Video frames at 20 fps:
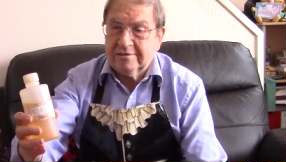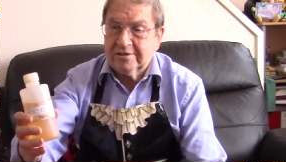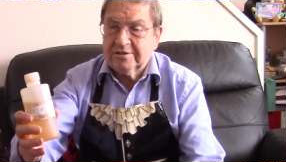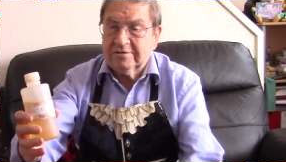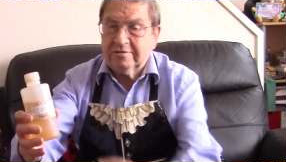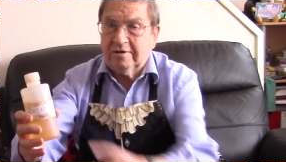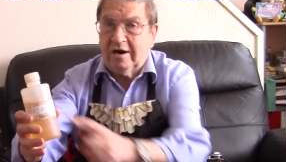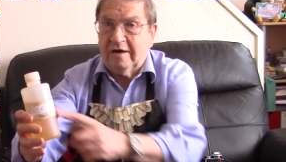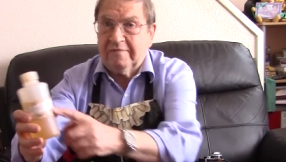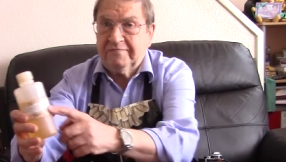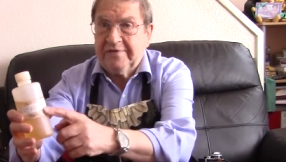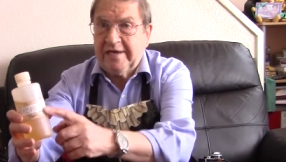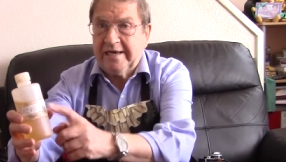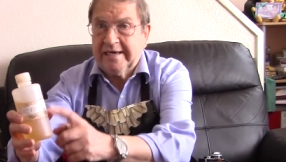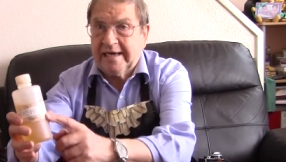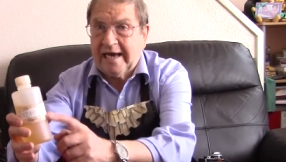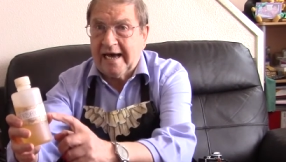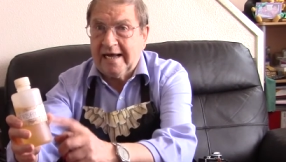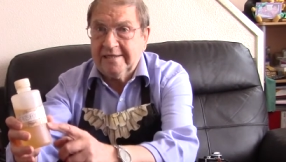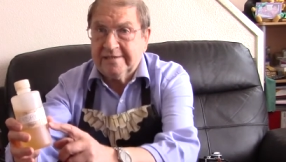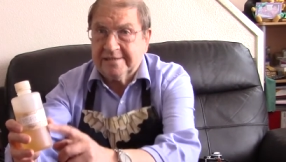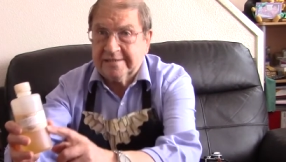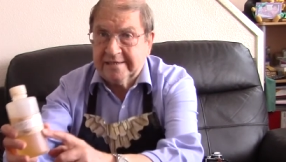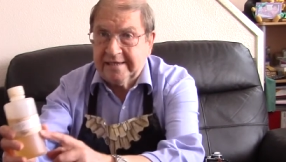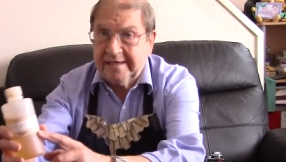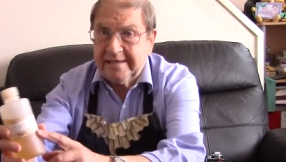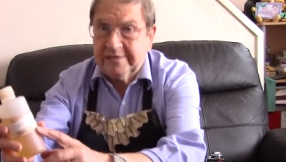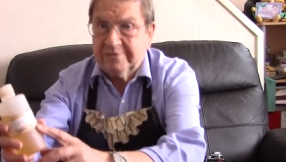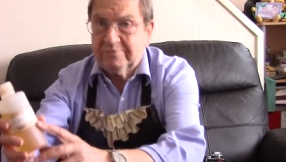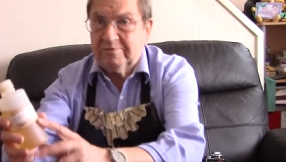so I've decanted
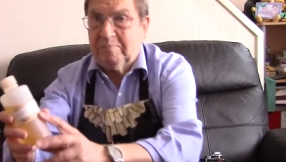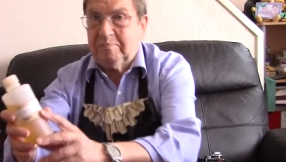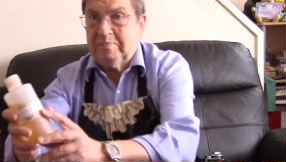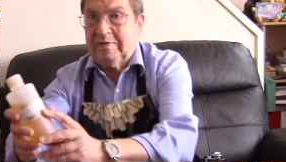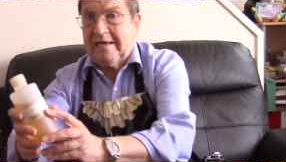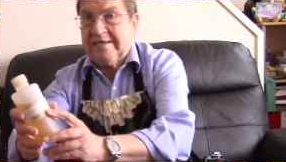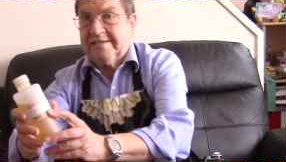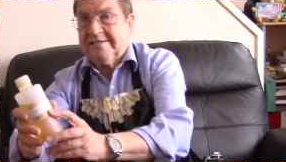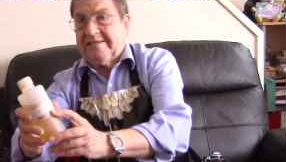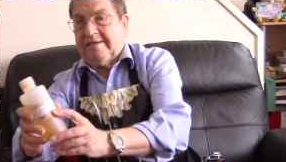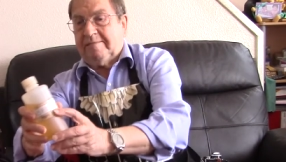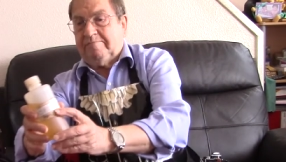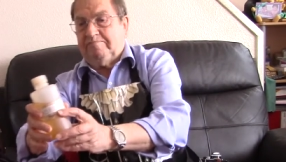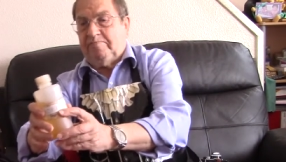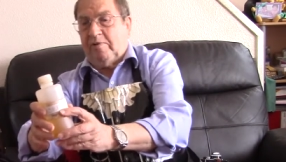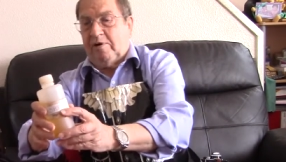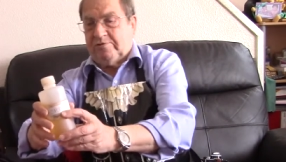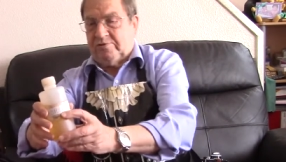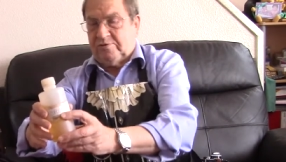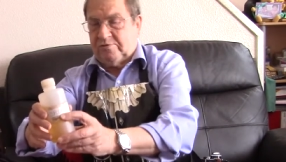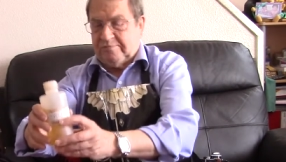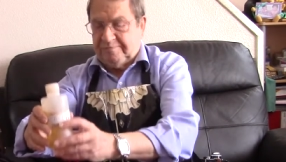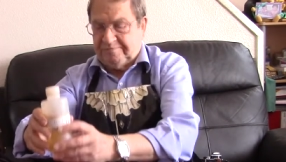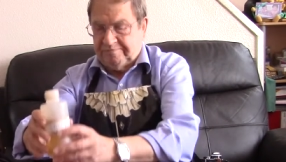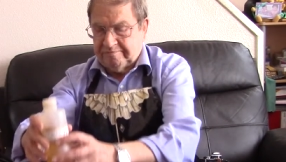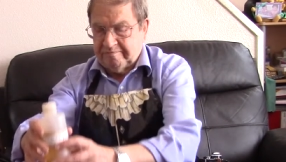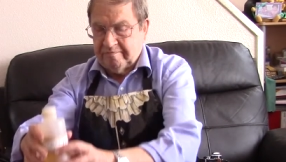it into a plastic bottle.